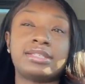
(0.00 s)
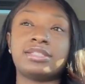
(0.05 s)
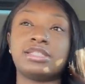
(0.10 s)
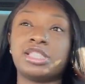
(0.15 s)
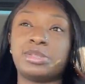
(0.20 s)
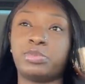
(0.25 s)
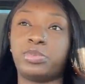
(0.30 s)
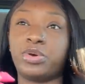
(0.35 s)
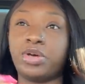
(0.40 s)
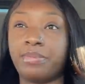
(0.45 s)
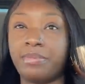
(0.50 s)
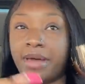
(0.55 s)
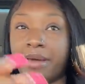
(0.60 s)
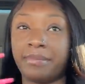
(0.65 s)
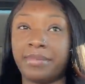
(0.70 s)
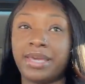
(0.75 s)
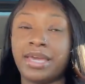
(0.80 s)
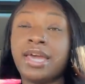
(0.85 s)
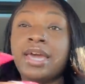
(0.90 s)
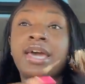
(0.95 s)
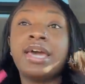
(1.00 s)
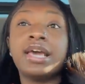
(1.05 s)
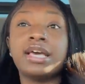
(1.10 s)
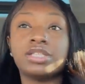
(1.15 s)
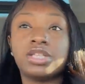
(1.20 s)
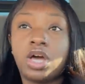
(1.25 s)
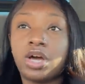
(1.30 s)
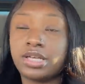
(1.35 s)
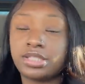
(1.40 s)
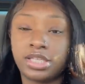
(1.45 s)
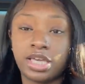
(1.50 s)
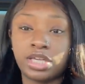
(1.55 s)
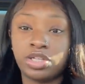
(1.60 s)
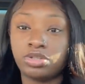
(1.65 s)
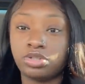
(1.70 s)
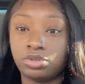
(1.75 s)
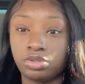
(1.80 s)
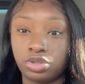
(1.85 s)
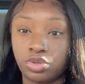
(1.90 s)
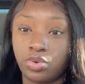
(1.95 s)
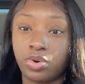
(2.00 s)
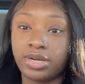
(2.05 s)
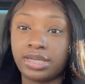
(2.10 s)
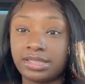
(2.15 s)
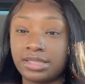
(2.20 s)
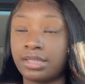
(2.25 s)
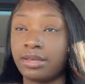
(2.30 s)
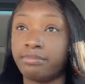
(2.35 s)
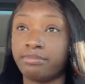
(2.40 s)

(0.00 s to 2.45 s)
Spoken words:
to spoil my man. As long as he's doing it to